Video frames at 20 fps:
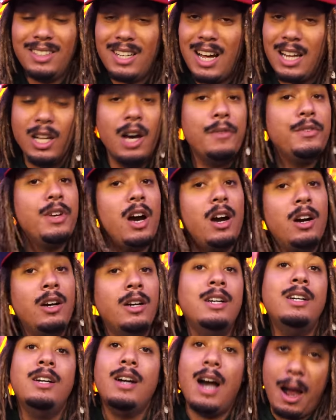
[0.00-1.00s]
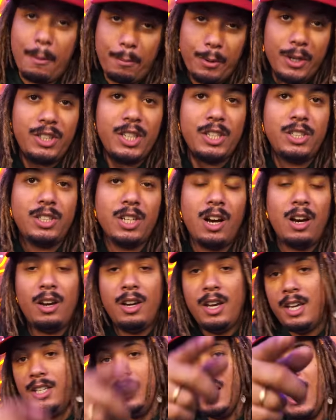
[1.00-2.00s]
I love y'all. I appreciate y'all.
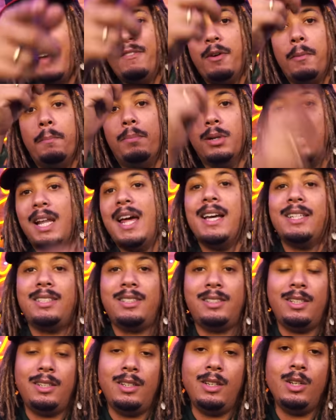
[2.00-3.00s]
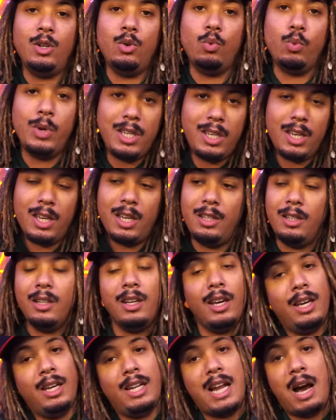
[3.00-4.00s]
Y'all have a blessed weekend,
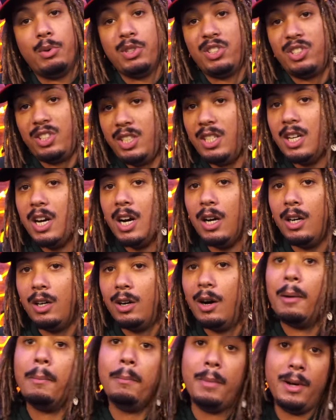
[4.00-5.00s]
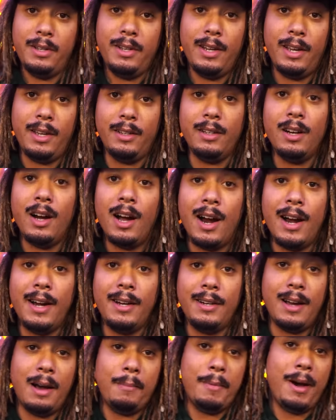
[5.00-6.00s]
and I will see y'all on Monday. All
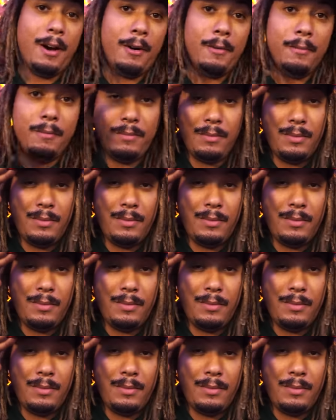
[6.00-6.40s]
right, I'm out.